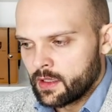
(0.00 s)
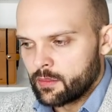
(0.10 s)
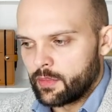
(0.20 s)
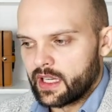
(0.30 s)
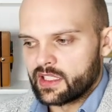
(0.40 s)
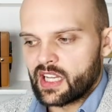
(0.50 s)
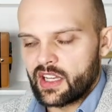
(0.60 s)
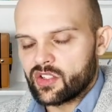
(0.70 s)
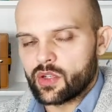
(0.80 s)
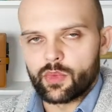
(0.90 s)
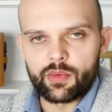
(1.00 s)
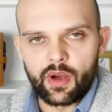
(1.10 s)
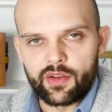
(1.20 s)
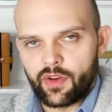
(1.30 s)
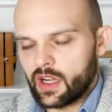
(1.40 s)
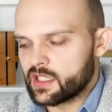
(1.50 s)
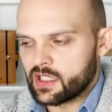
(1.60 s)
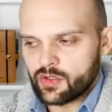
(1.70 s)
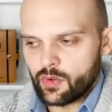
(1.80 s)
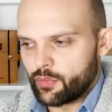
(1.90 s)
My intention with my advice
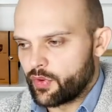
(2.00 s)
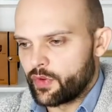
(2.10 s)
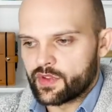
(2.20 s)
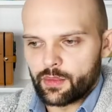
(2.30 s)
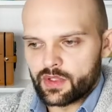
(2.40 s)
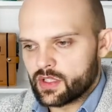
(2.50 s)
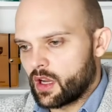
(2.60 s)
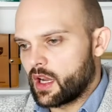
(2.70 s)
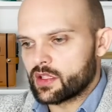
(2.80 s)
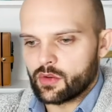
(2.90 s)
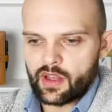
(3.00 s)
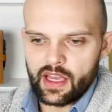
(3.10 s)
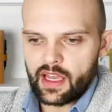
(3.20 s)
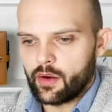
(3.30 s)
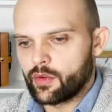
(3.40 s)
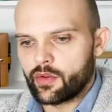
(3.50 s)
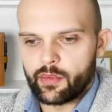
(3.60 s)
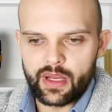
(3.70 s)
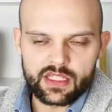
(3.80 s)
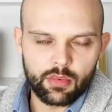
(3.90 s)
is to improve someone's diet or their health or a
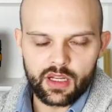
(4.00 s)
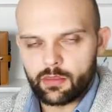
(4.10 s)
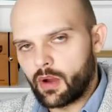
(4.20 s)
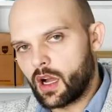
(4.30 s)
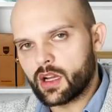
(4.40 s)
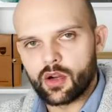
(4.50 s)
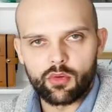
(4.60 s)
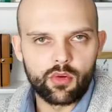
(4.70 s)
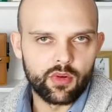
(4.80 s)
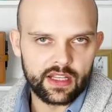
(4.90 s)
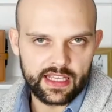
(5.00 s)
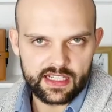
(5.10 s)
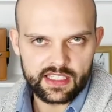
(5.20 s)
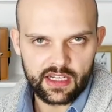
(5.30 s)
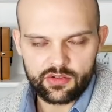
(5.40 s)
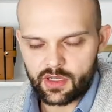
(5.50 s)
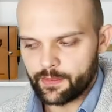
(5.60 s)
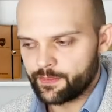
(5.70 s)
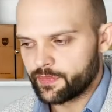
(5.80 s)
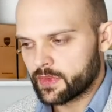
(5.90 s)
metabolic marker or etc.
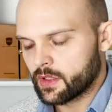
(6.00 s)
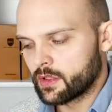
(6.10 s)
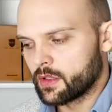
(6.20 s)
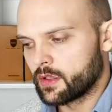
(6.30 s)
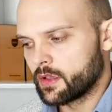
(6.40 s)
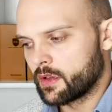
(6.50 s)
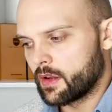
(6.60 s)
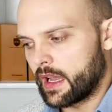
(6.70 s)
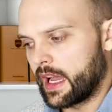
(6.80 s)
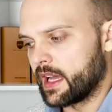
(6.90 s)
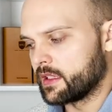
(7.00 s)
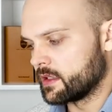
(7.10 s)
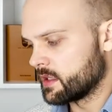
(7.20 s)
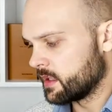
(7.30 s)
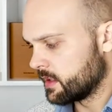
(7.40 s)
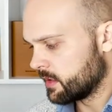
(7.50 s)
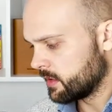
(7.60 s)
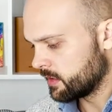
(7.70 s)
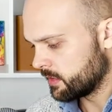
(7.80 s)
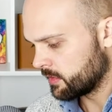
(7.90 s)
And
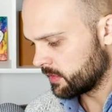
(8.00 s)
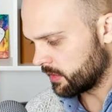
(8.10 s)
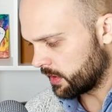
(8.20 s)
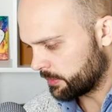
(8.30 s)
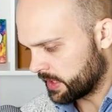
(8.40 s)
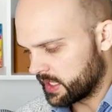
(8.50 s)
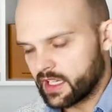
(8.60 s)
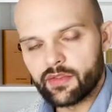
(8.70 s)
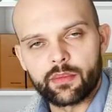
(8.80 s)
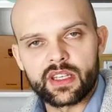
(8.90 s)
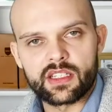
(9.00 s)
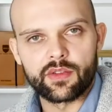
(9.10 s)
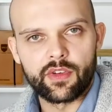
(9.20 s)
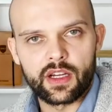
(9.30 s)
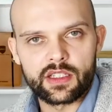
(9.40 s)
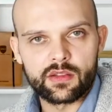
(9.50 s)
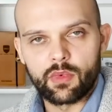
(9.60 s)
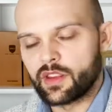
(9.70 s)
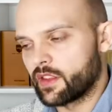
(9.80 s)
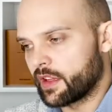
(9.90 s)
I'm going to give them this advice,
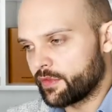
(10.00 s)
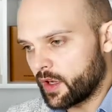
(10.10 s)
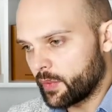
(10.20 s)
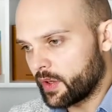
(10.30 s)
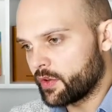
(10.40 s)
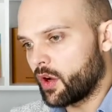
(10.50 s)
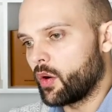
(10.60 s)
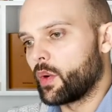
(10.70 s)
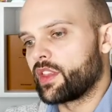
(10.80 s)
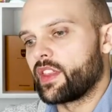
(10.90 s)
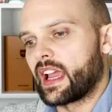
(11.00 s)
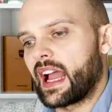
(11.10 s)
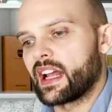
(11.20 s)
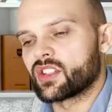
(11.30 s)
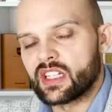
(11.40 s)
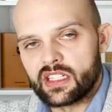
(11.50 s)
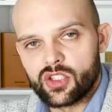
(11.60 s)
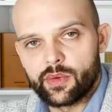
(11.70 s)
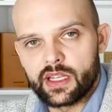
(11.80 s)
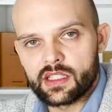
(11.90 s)
whether they follow it or not, or whether they actually
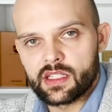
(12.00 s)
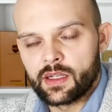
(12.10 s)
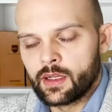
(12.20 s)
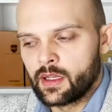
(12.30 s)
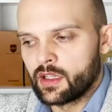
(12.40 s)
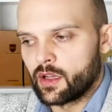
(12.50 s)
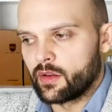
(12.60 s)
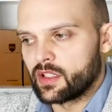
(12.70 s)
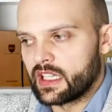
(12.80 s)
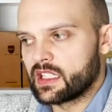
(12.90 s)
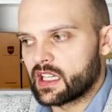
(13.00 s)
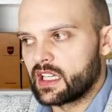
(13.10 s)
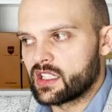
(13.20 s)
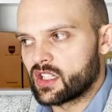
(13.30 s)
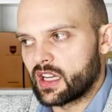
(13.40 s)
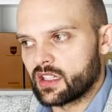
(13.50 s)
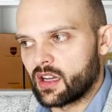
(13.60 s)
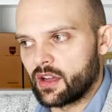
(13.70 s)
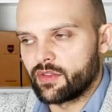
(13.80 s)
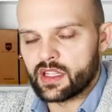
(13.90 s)
do it, you know, eat a ketogenic
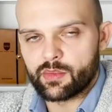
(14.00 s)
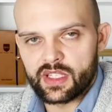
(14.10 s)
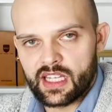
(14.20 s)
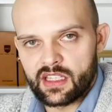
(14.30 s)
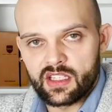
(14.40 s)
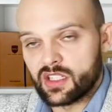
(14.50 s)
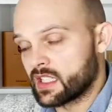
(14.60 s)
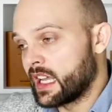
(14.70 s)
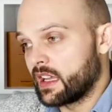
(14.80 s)
diet of this percentages.